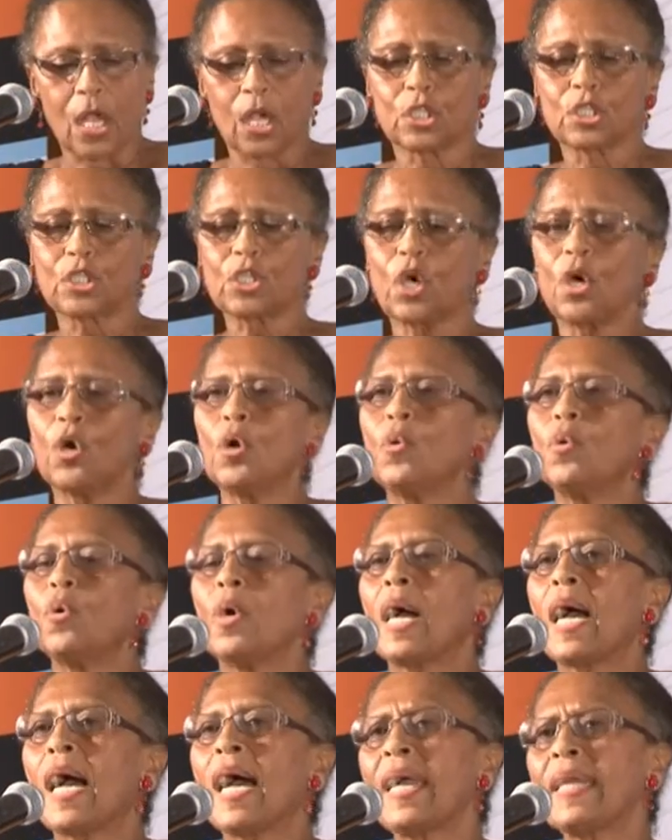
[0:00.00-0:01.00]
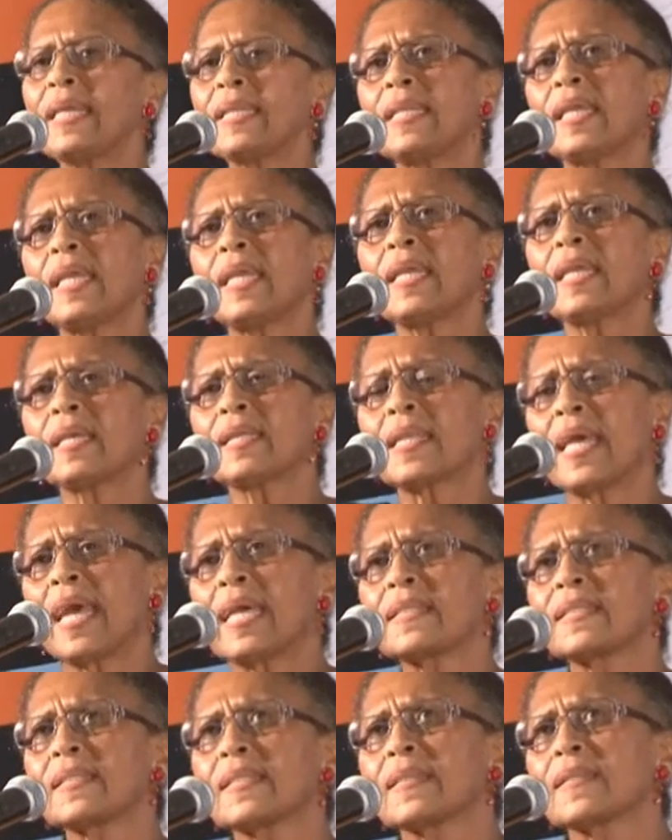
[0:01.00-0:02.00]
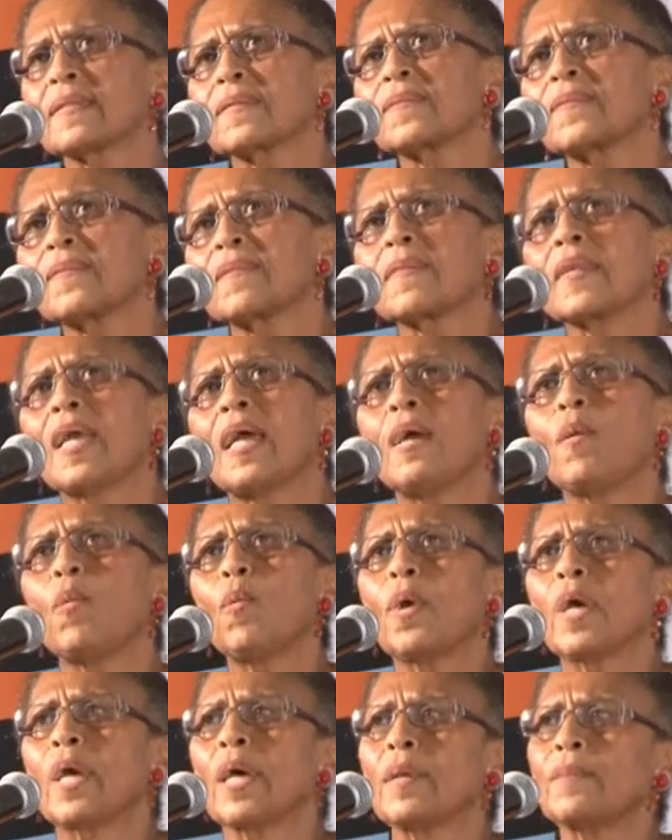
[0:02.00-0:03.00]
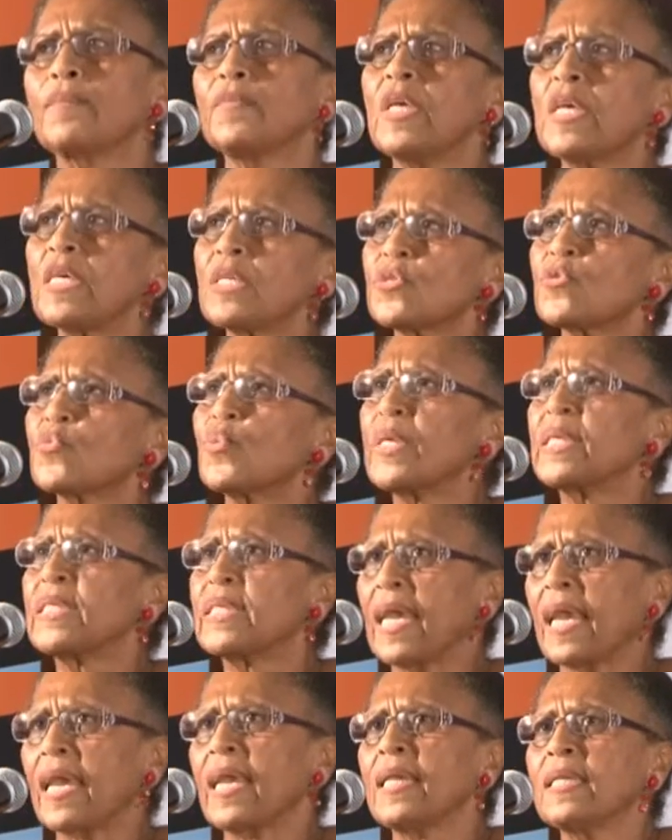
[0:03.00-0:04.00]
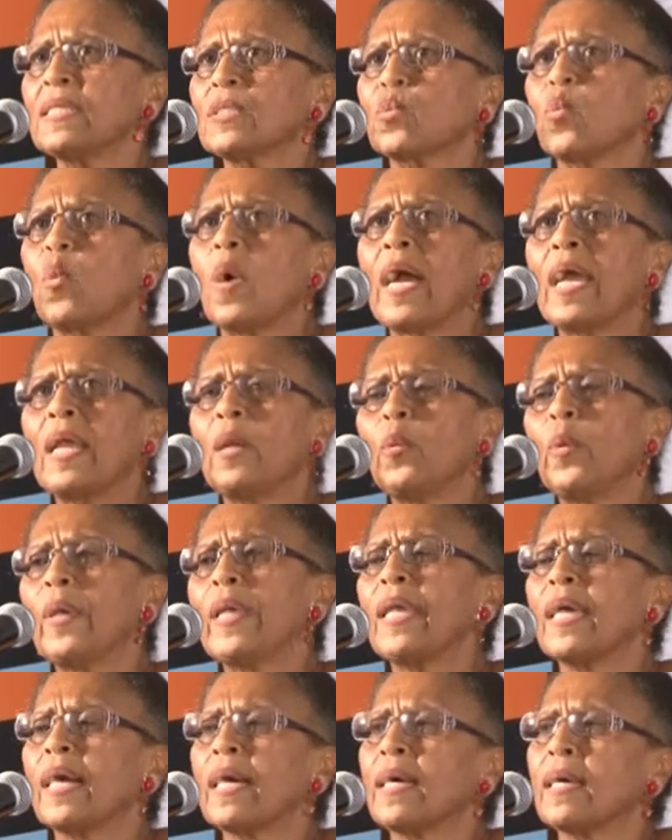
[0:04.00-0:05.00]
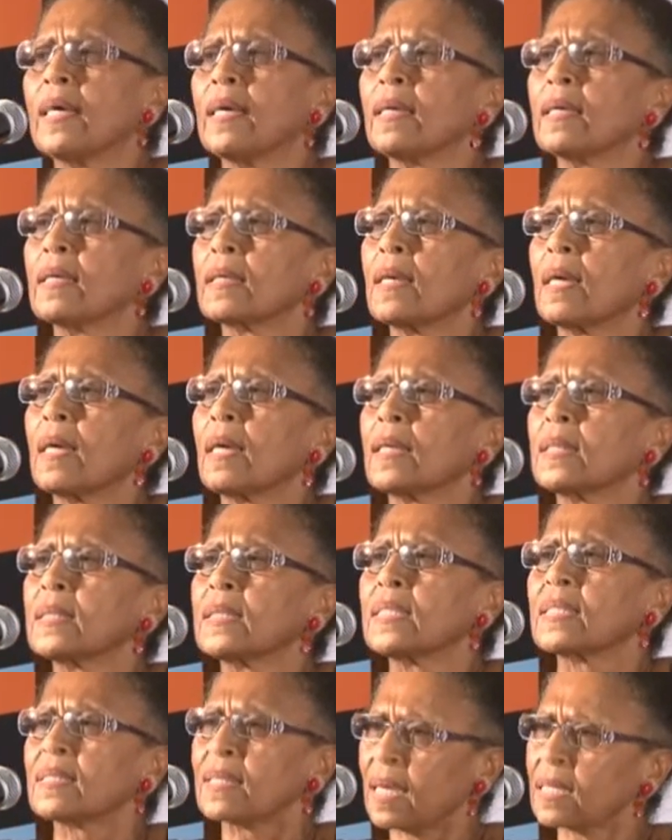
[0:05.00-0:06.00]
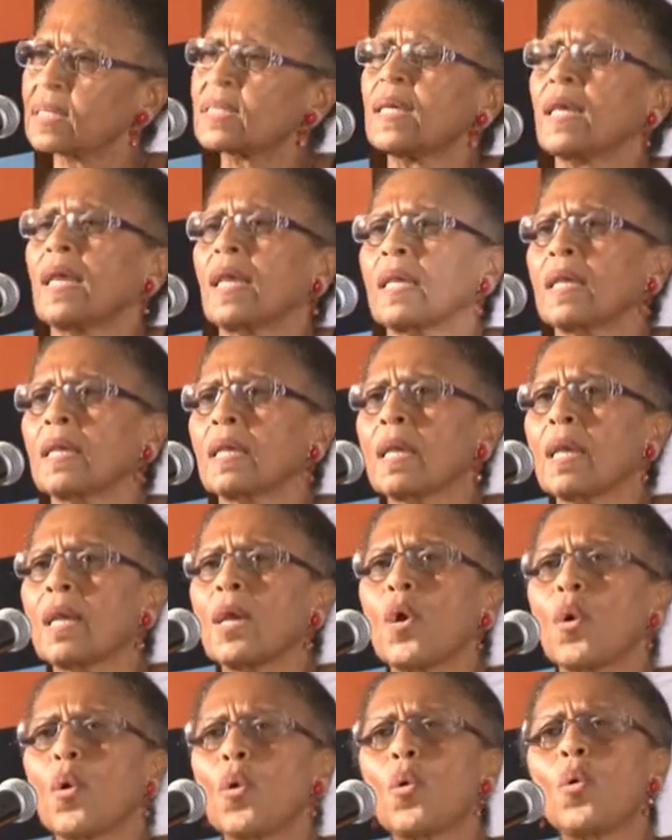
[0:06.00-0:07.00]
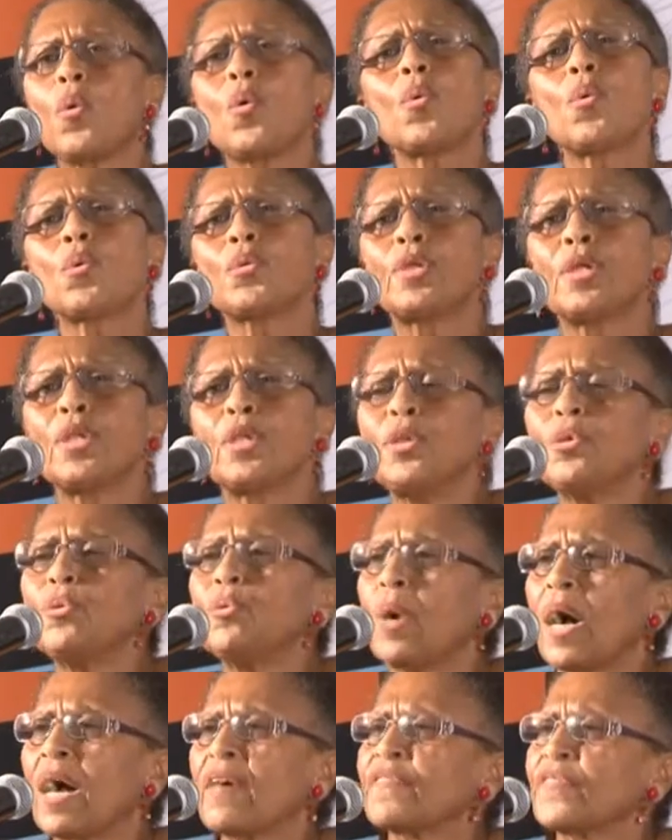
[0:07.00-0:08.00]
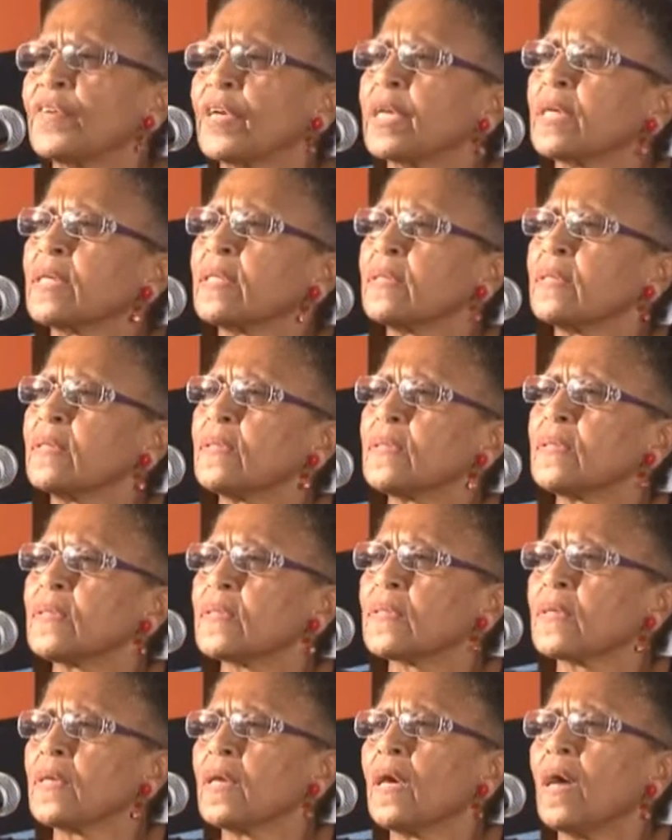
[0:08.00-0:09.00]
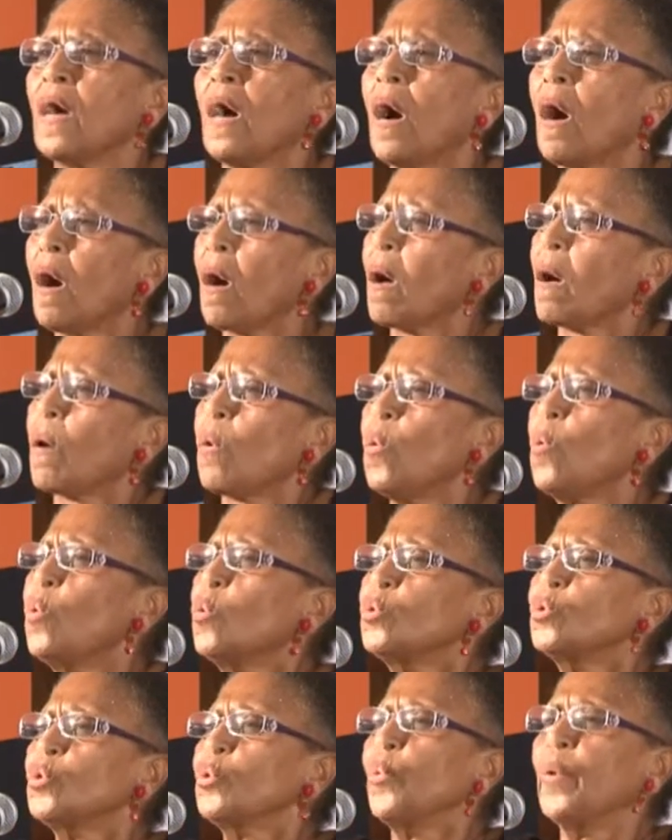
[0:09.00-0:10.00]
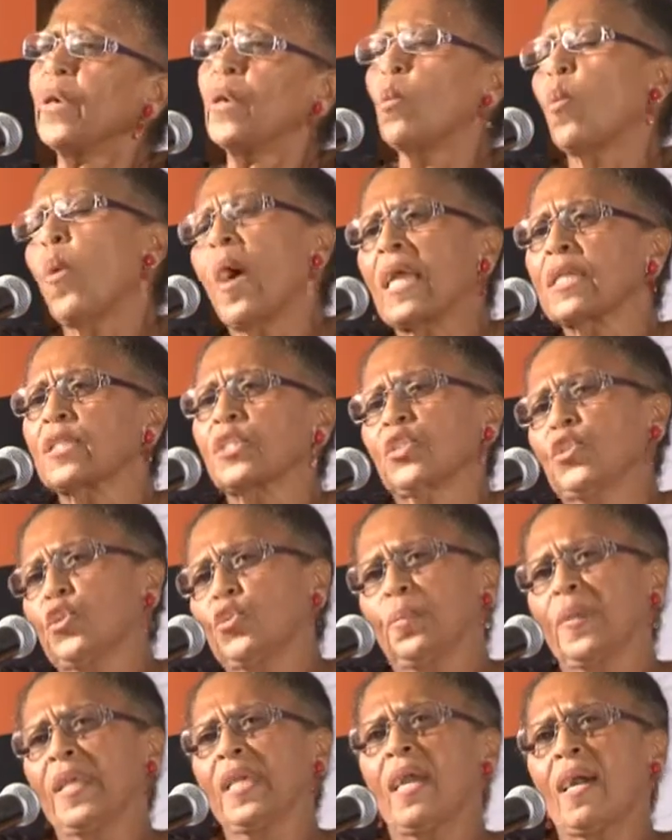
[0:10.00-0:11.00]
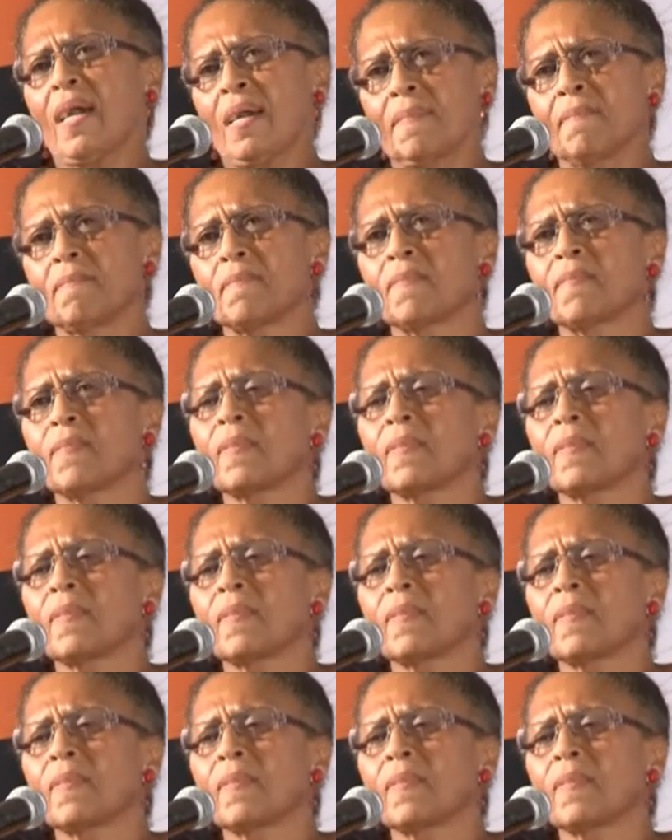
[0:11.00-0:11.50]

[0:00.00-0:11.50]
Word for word: So I think that uh, uh, these three days, while we are uh, discussing who the new Africans are, who do we want to become?